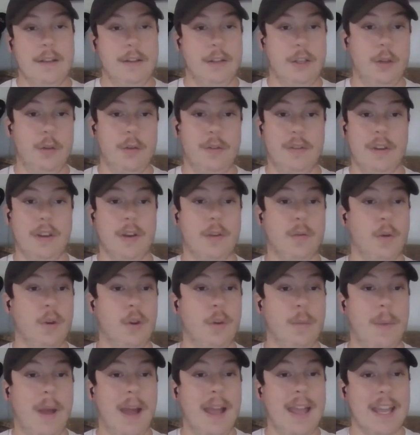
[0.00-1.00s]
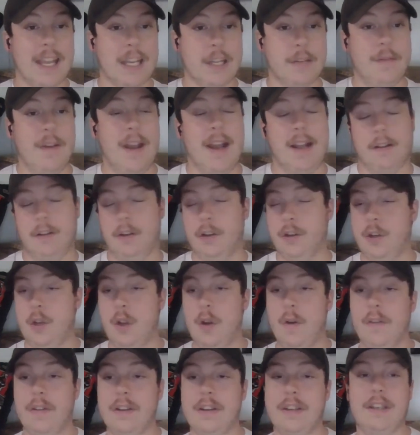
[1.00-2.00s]
Do you agree with my X factor? Do
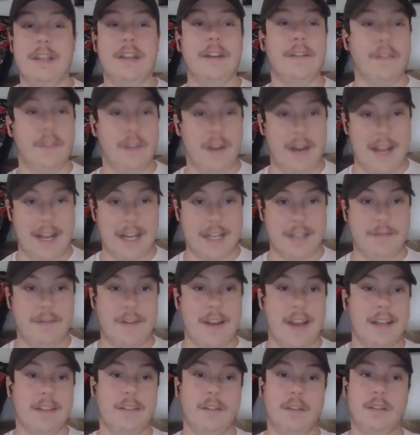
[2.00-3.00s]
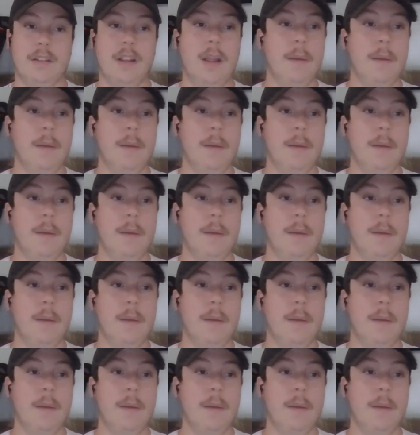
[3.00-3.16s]
you have a different X factor?